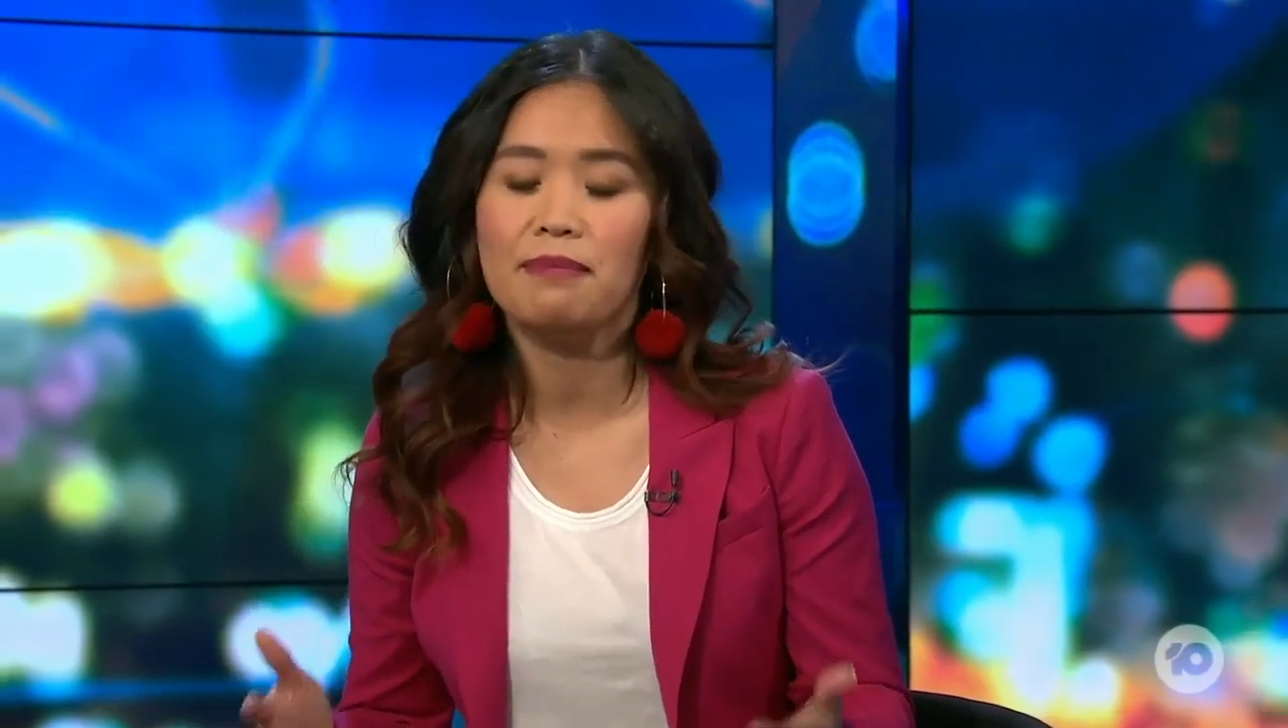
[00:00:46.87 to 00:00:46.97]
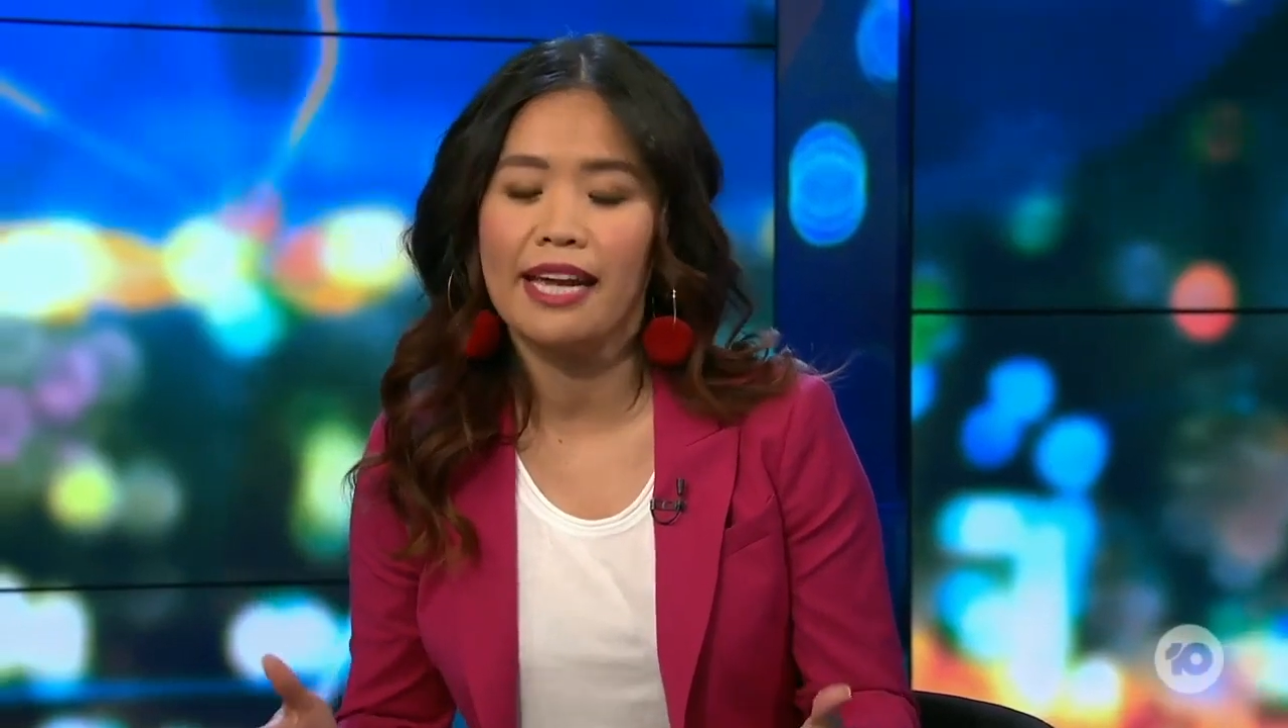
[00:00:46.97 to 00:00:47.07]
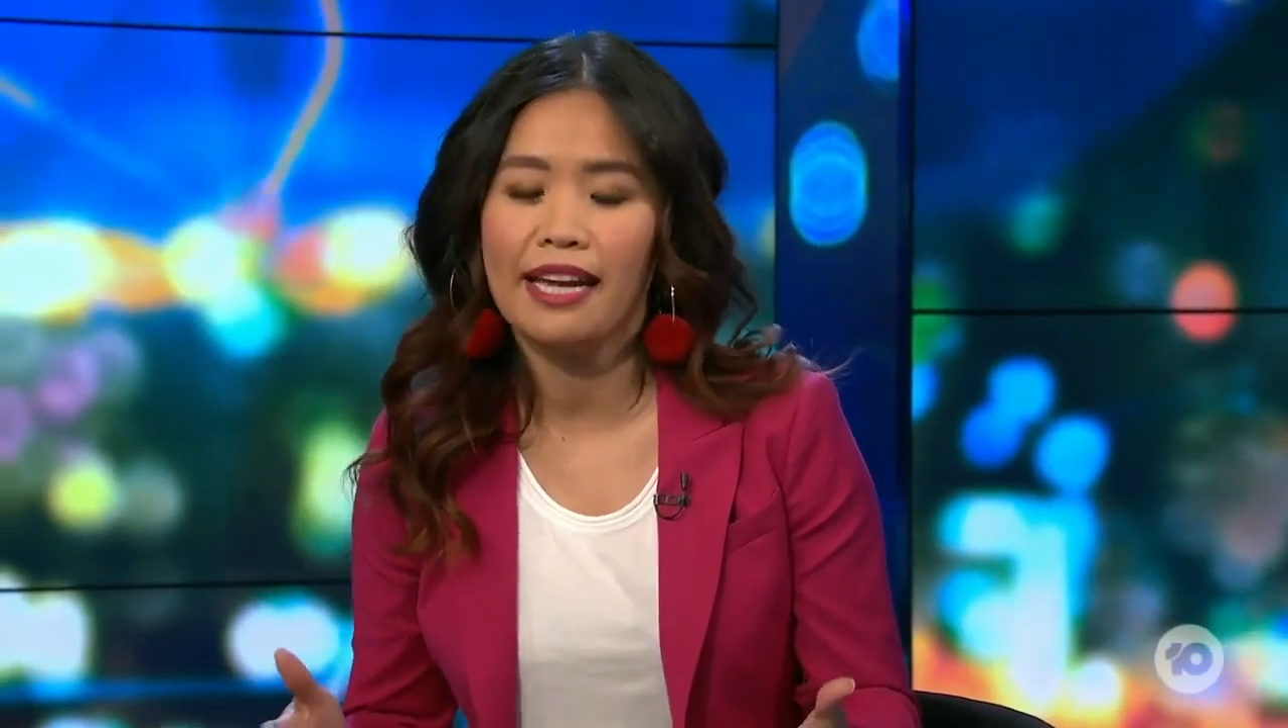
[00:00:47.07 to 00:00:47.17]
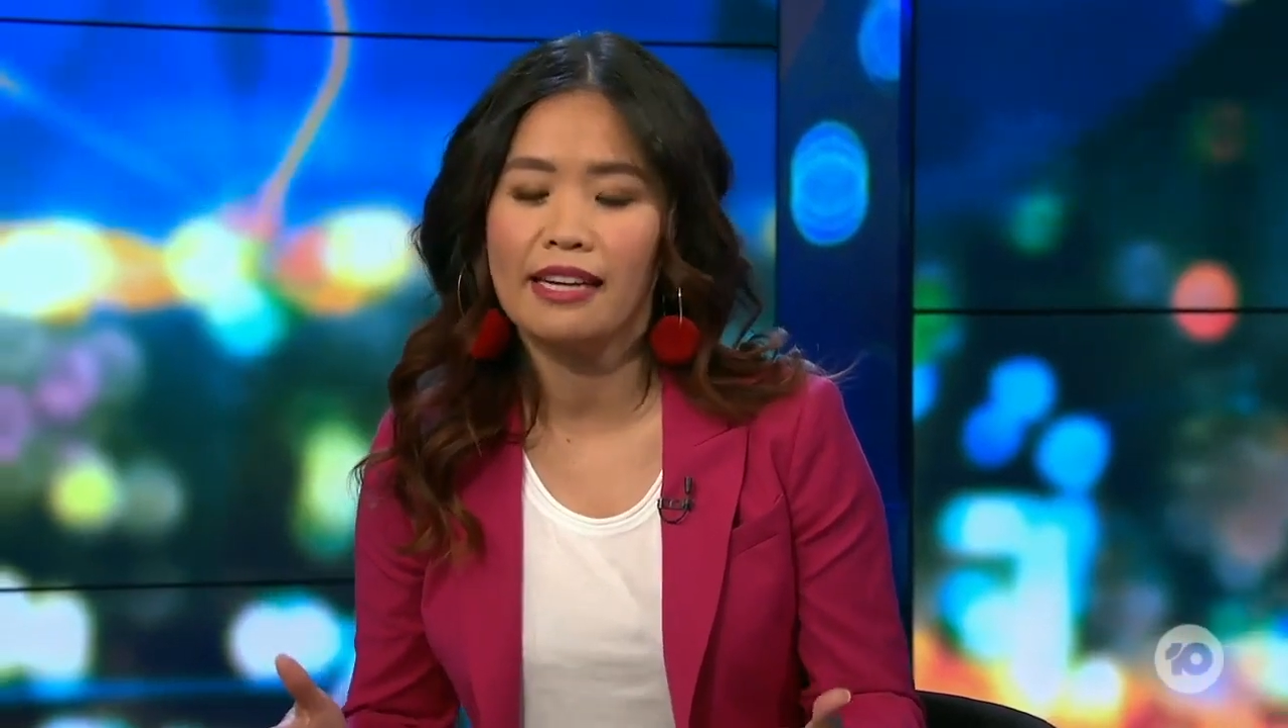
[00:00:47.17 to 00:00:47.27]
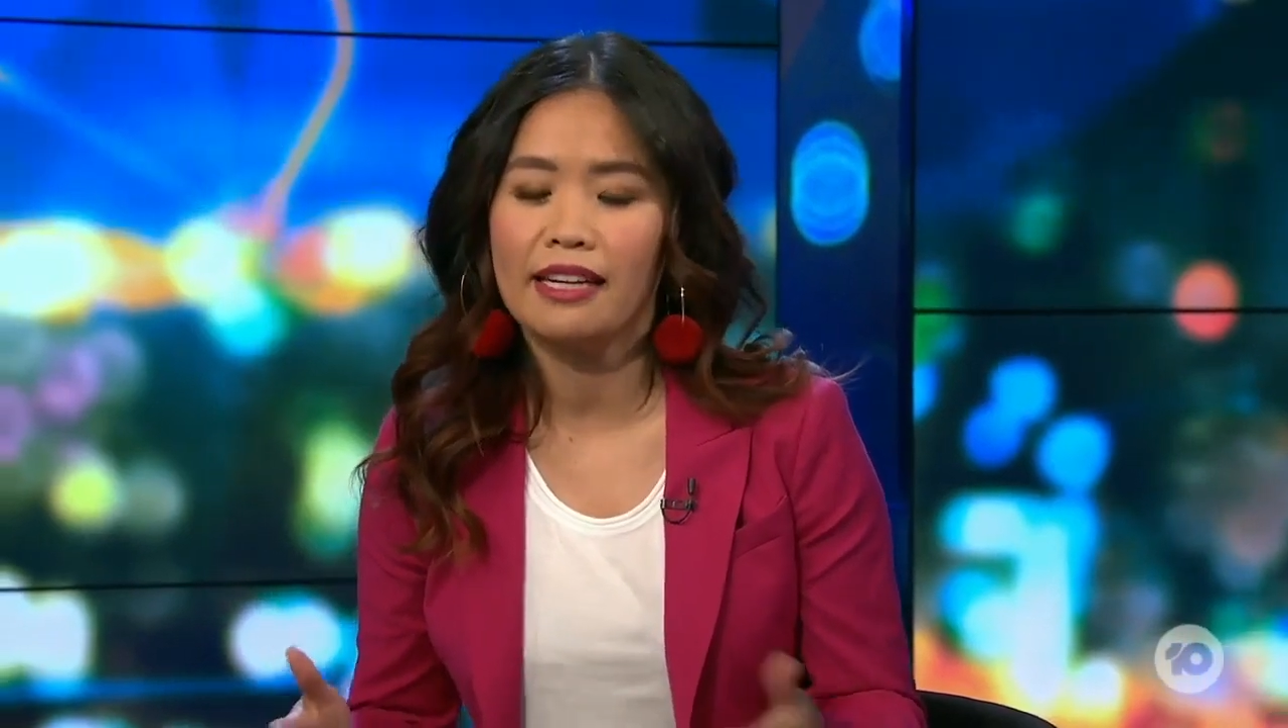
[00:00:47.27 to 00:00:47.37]
and
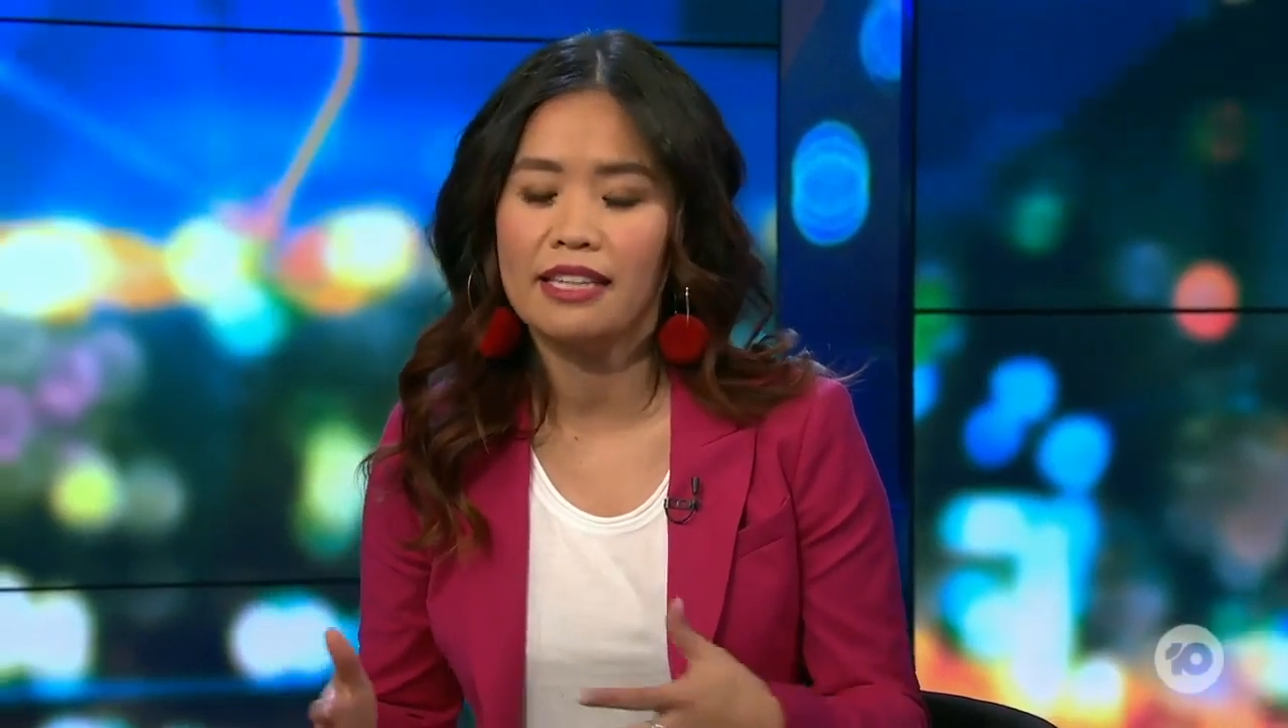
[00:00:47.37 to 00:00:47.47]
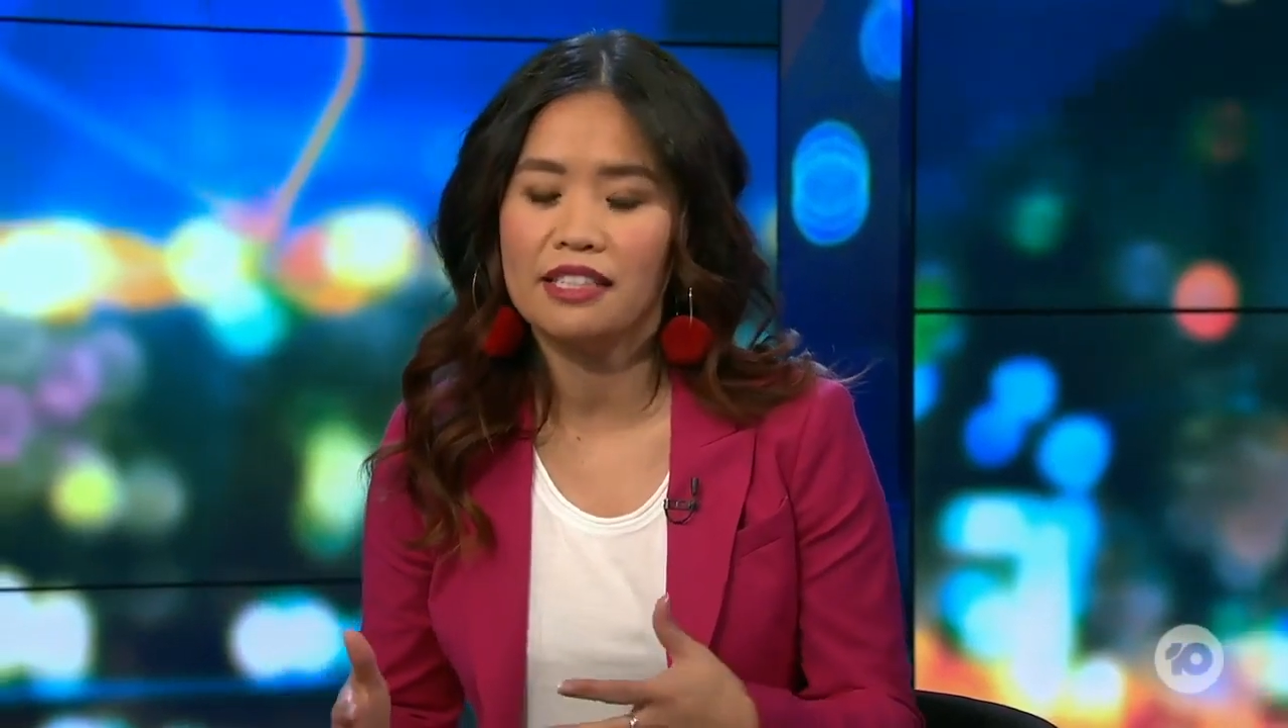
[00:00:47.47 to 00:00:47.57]
Me